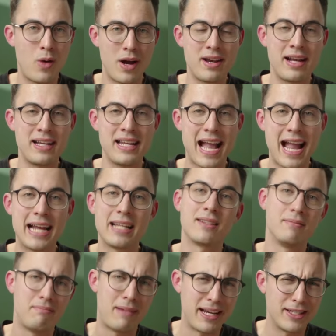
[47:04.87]

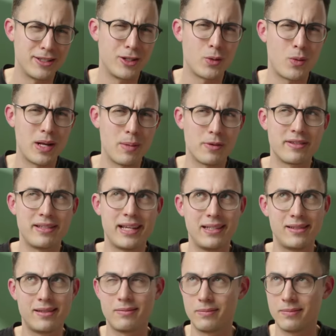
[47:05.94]
198 minus the 20%,
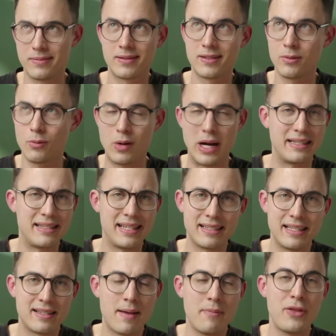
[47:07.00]

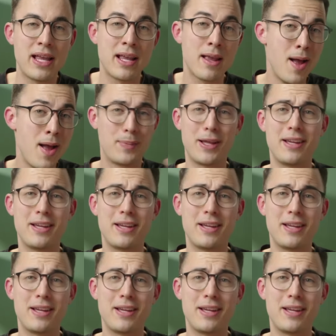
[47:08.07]
160 something,